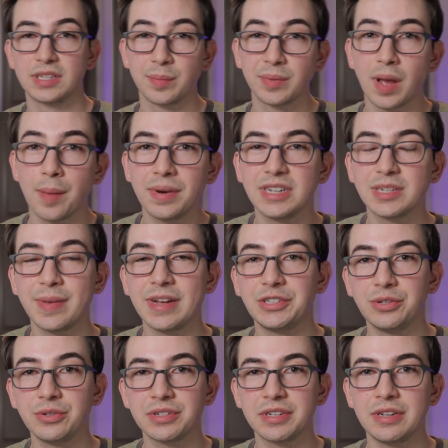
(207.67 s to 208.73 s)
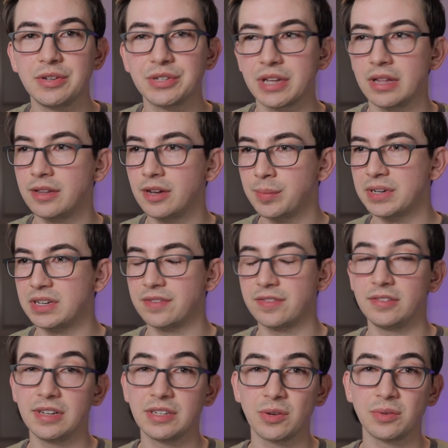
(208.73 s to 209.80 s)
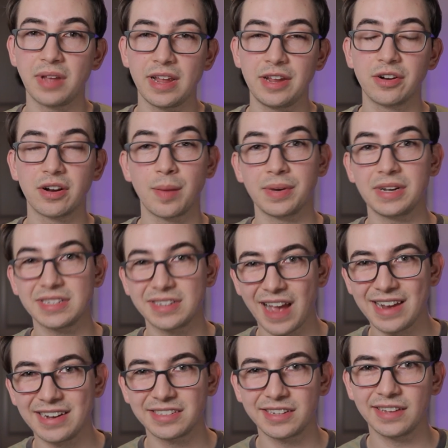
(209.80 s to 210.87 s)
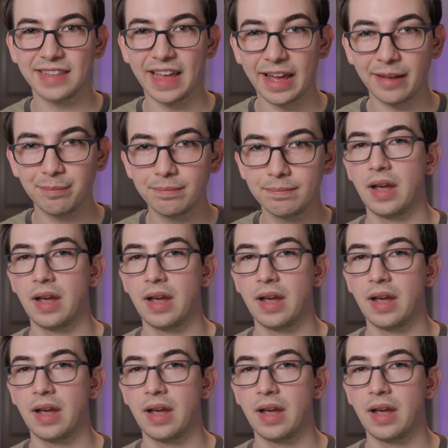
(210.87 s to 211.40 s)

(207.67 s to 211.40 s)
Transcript: Some companies may choose to use it a little bit differently, so take your company's guidance on that.